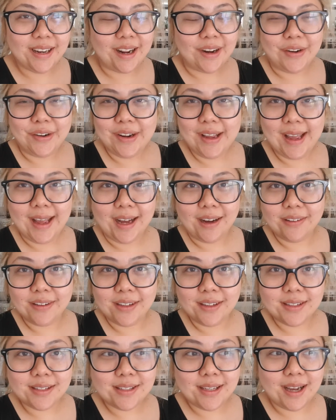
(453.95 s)
I don't know how it
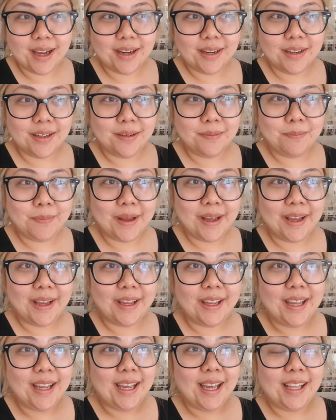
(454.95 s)
got started,
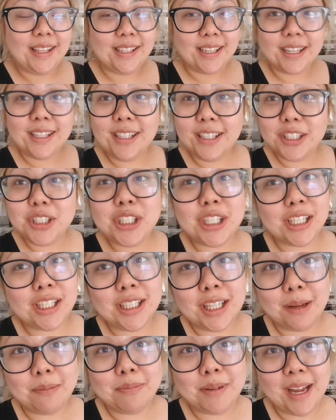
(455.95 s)
but it's like a legit
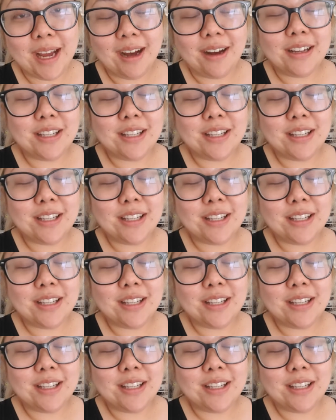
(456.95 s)
club now.